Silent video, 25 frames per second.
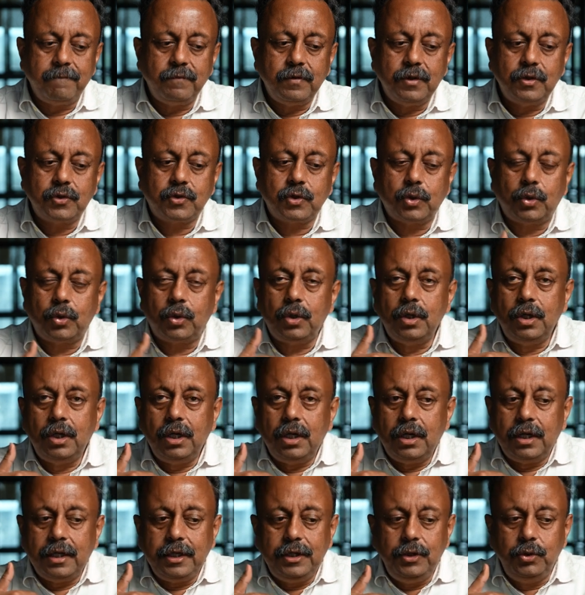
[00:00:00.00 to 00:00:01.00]
So
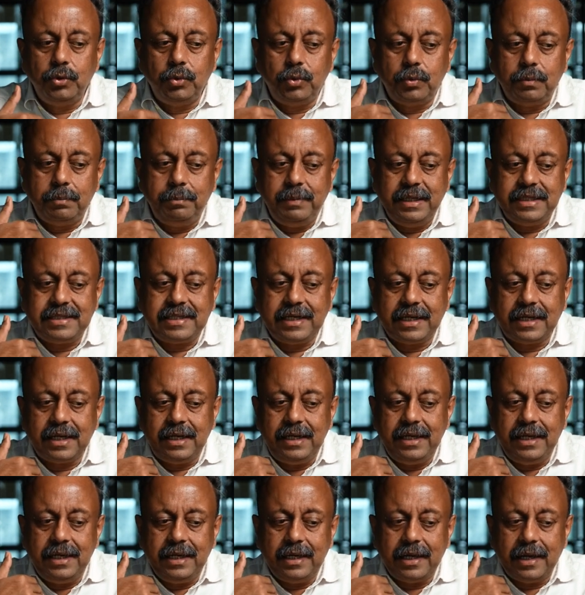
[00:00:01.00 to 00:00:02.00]
you
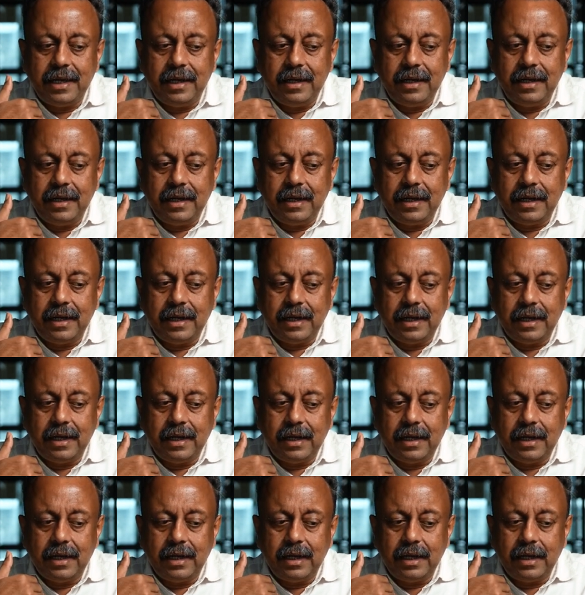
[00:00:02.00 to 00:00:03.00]
basically
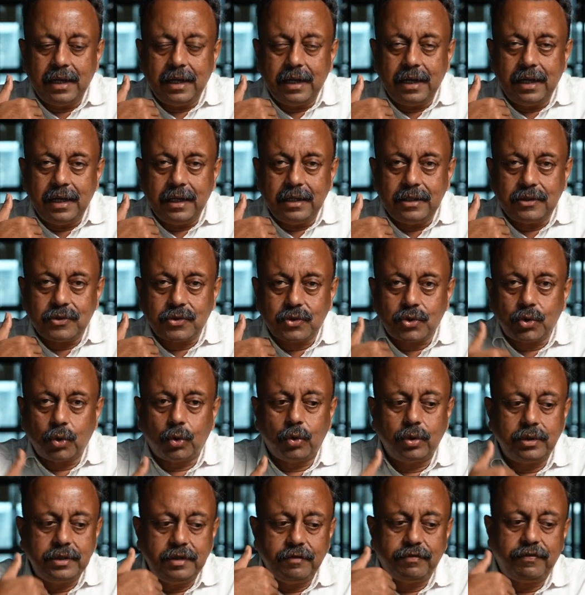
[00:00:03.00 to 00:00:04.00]

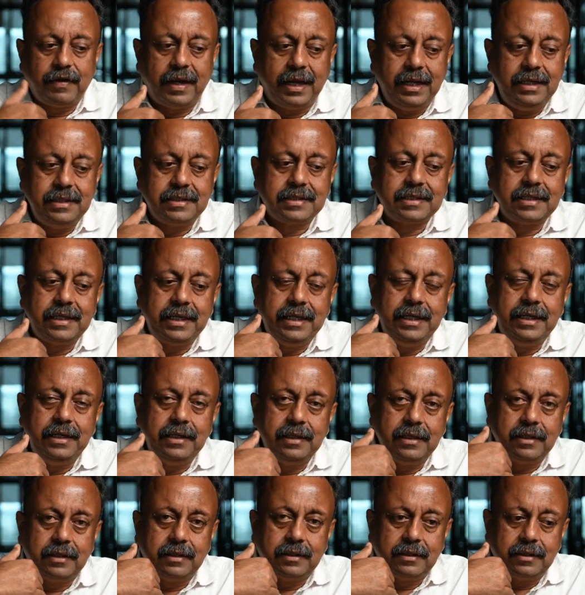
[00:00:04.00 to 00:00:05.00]
store the files
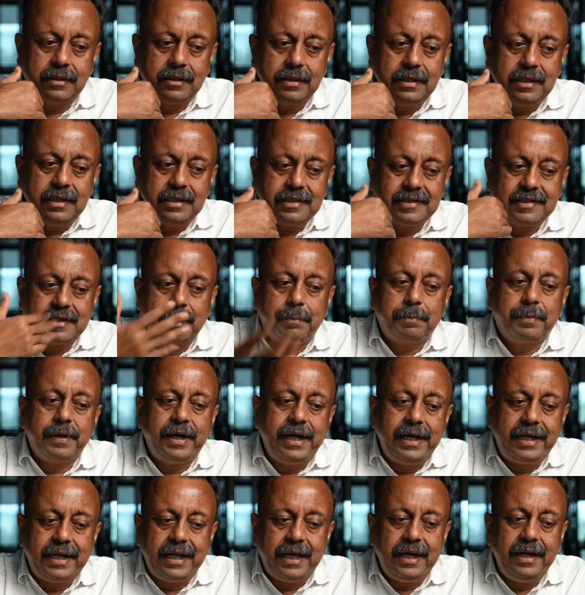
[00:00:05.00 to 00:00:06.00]
in a
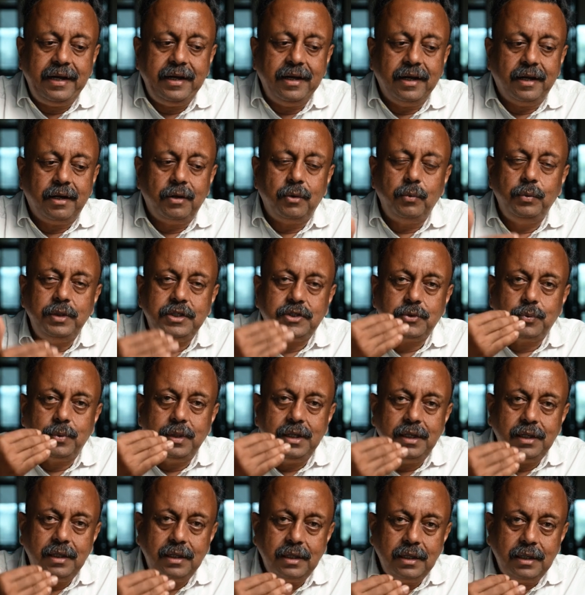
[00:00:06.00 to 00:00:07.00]
separate area which
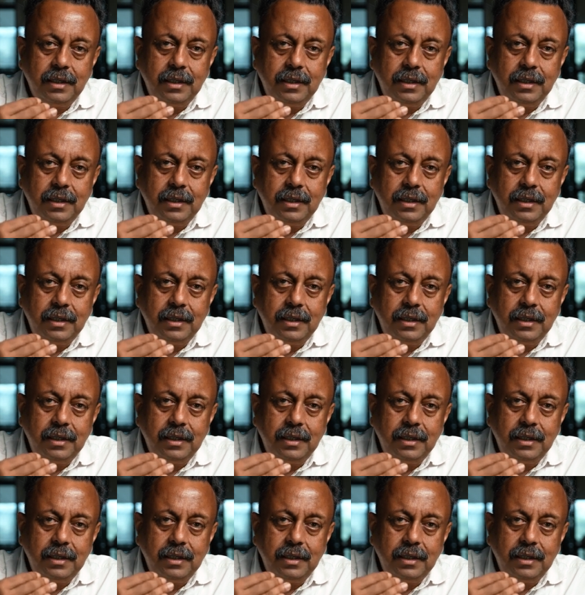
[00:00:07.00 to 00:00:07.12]
can